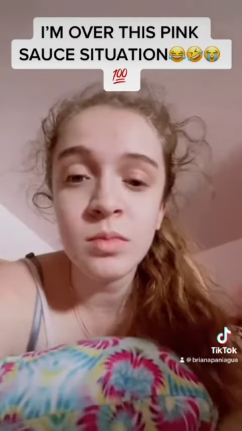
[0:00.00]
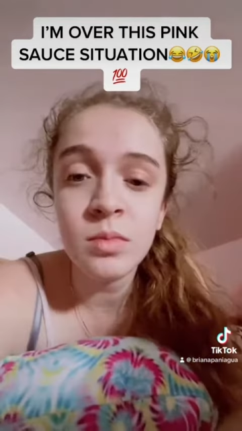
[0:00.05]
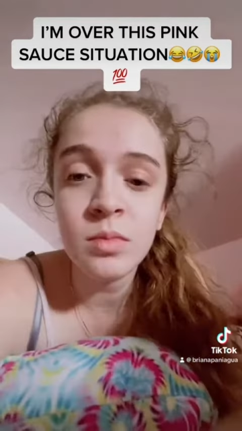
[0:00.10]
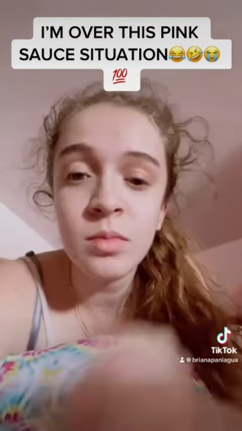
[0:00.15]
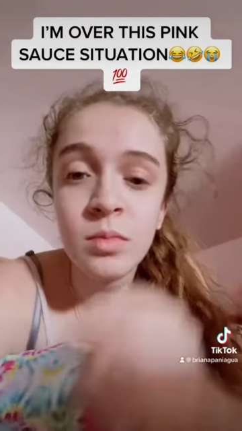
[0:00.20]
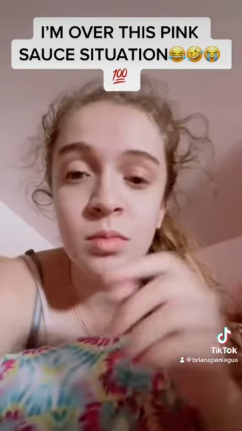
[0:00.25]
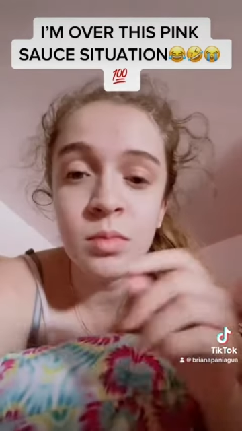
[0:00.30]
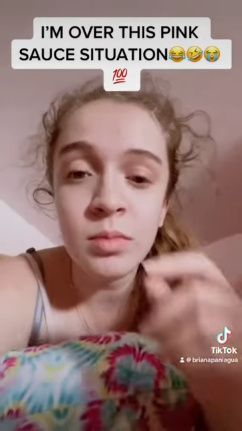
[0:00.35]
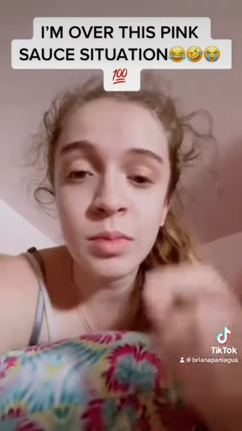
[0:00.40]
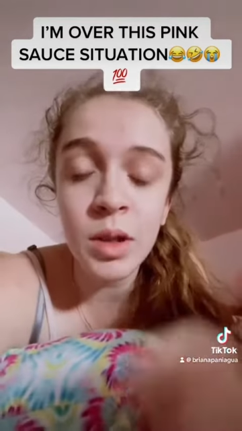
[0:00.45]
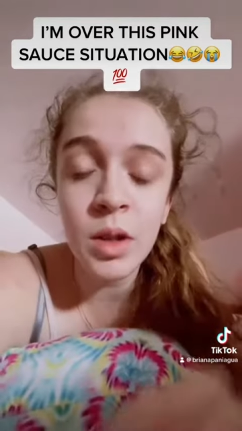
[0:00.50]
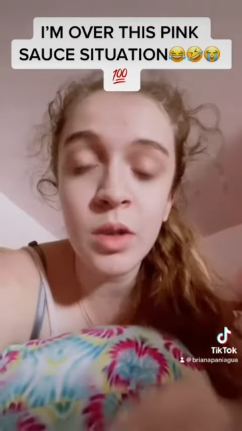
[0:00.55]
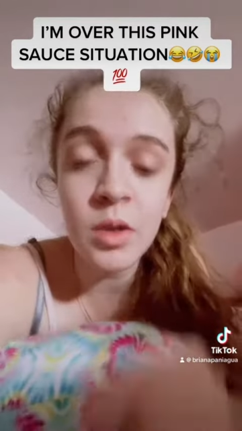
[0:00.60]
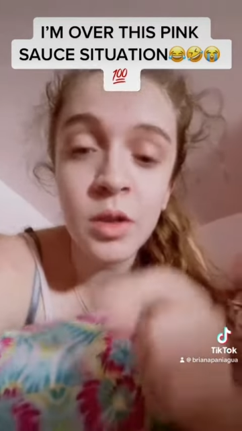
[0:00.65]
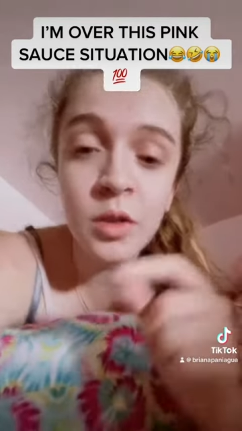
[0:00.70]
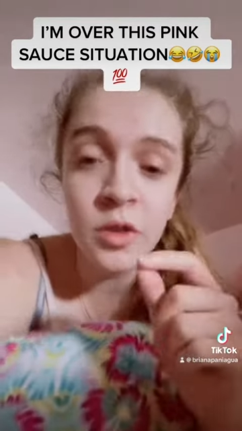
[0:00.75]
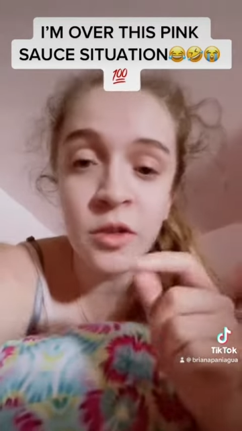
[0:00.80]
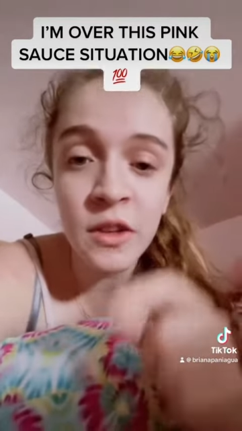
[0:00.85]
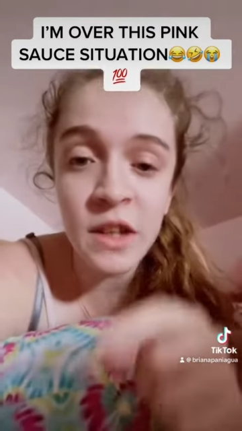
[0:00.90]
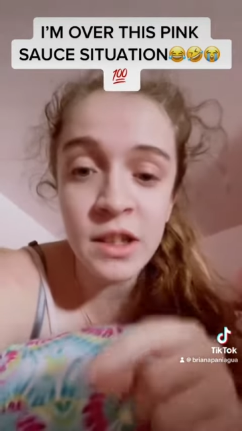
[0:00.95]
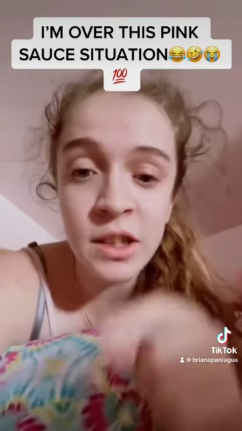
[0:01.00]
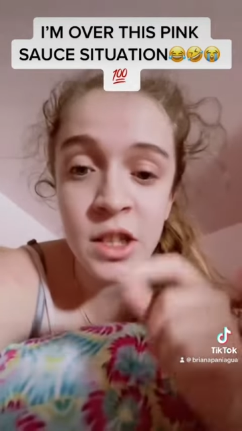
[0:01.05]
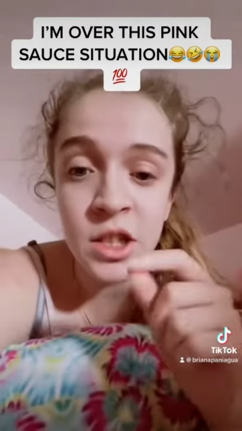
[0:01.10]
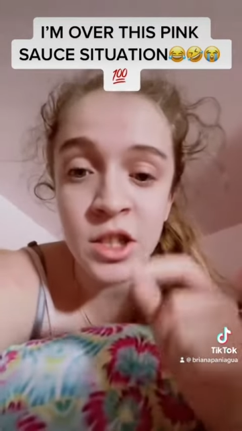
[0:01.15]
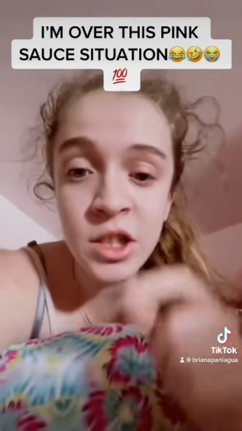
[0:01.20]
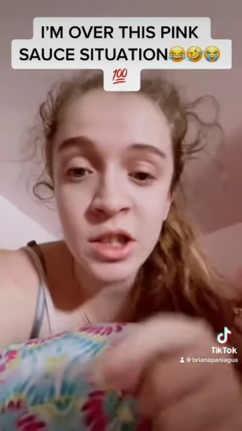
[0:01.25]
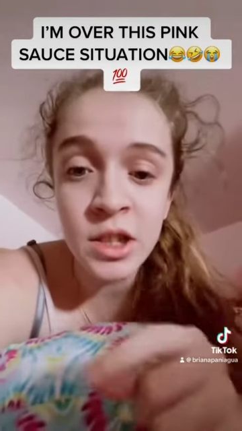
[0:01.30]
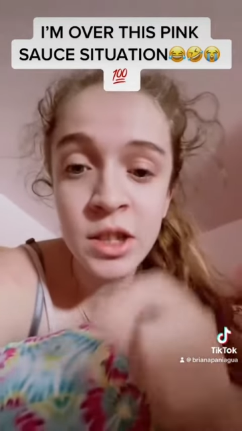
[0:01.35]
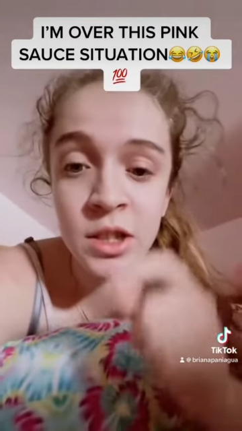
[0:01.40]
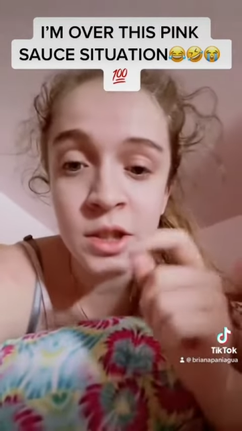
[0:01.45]
Bro, the fact that
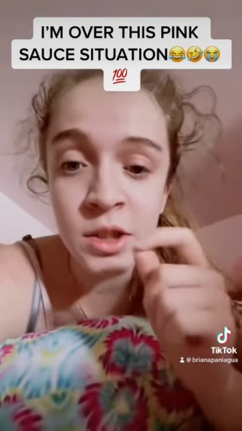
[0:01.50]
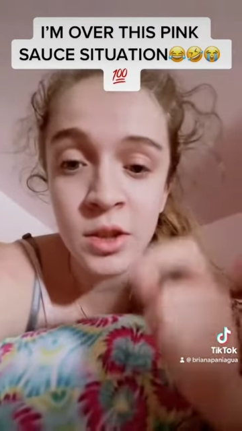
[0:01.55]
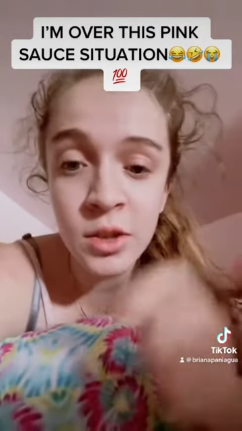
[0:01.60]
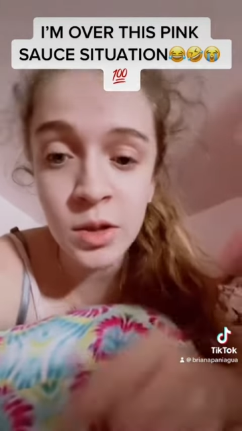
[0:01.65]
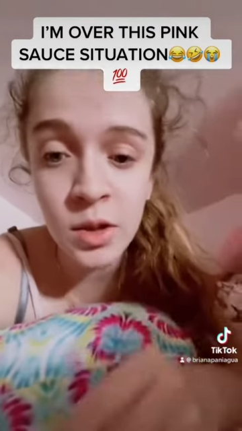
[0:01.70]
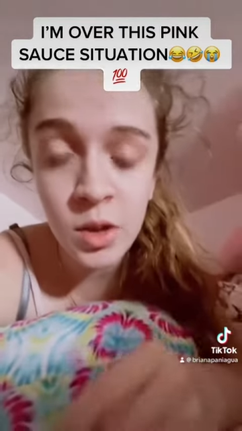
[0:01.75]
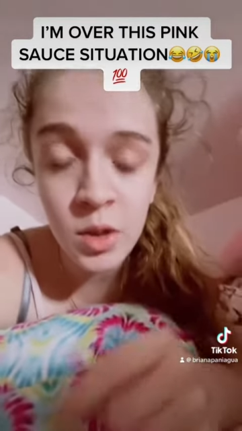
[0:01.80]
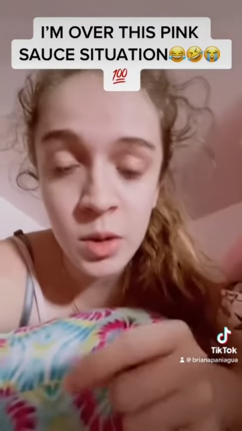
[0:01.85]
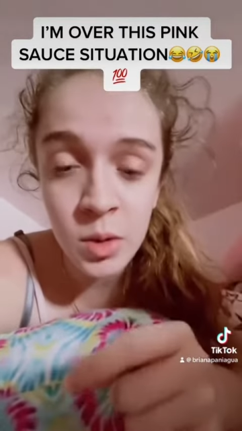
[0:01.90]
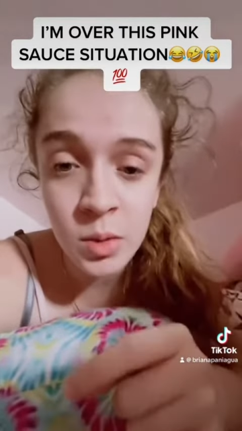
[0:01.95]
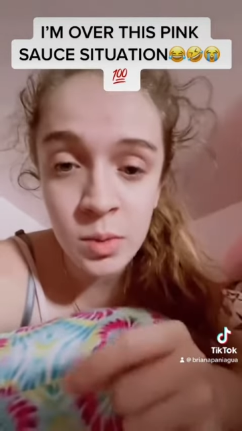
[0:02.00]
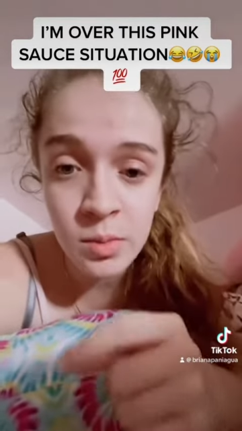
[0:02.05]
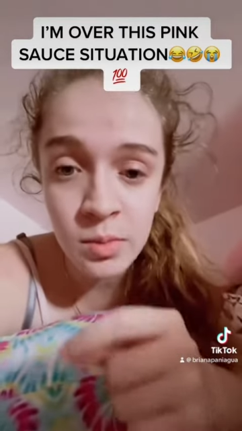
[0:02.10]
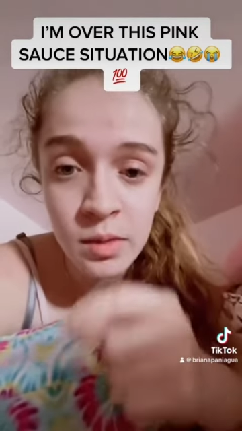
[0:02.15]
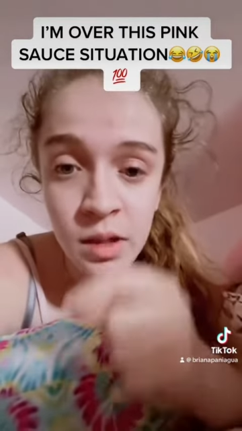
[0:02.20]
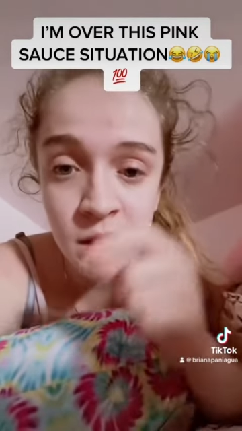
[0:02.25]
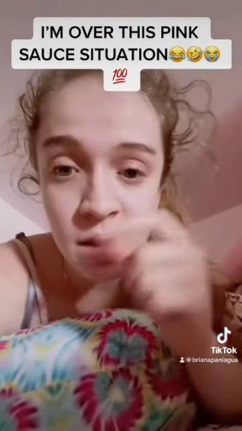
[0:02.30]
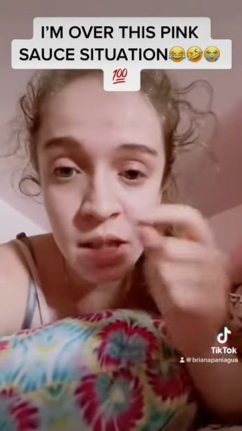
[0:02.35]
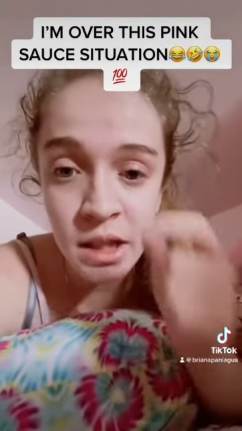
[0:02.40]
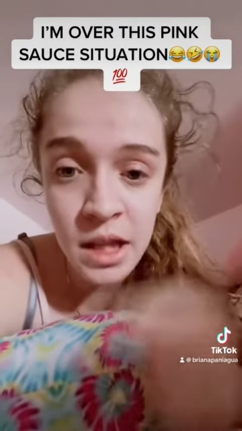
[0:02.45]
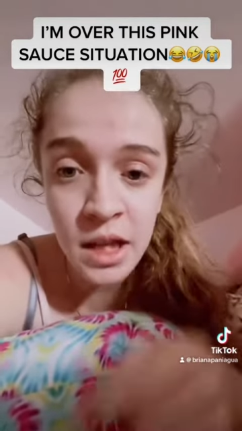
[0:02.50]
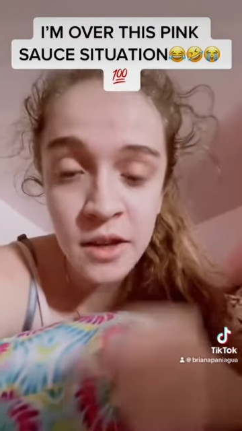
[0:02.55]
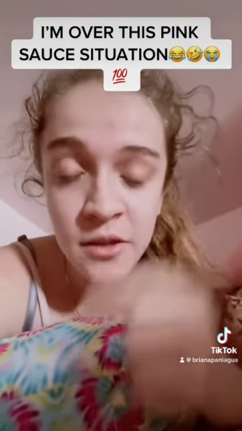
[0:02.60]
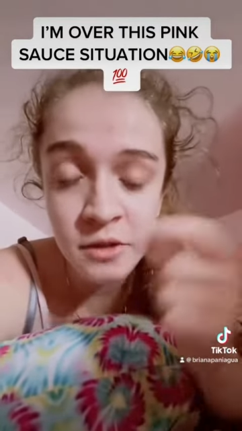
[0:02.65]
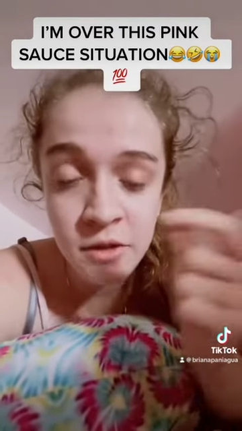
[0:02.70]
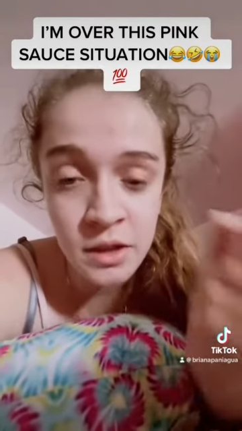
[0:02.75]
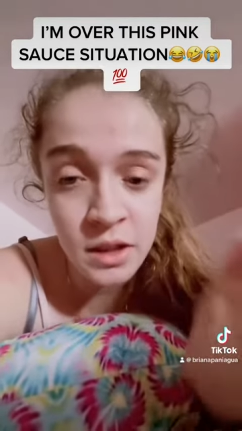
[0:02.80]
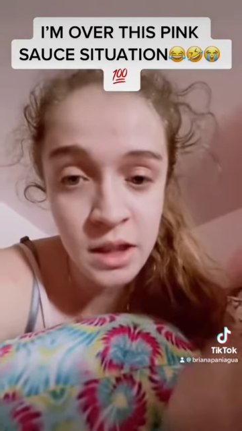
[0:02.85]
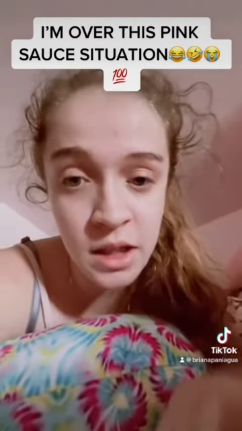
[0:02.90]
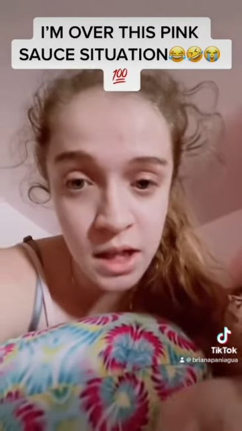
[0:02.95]
she doesn't know that the
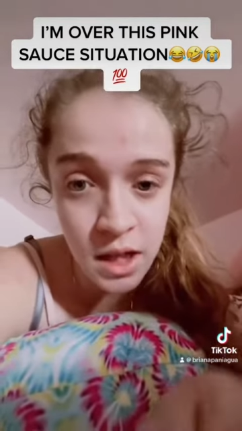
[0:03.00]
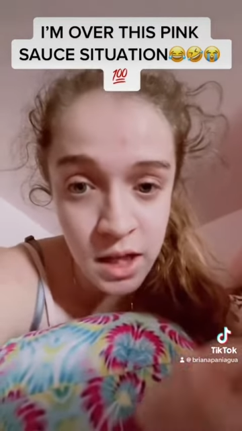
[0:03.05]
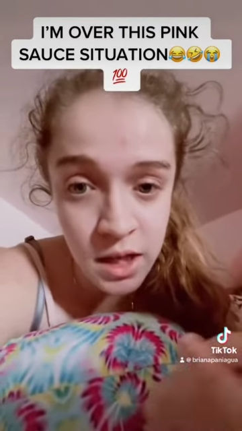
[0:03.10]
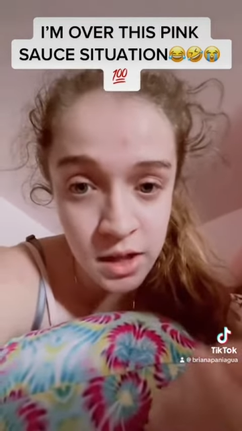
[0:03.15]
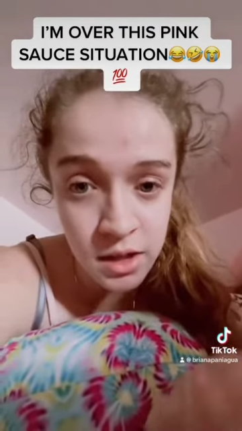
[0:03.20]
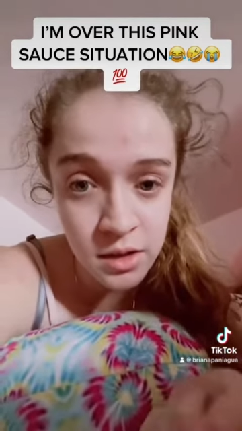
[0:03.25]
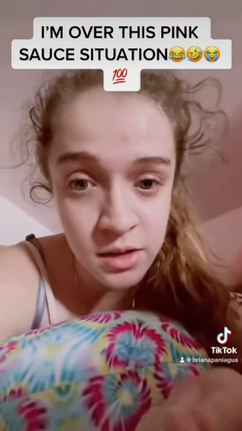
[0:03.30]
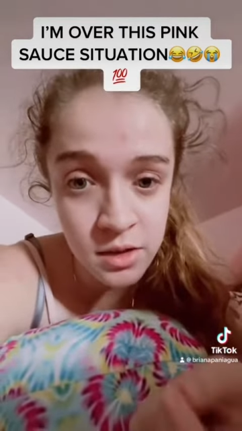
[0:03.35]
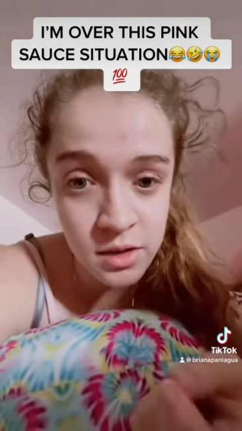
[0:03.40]
FDA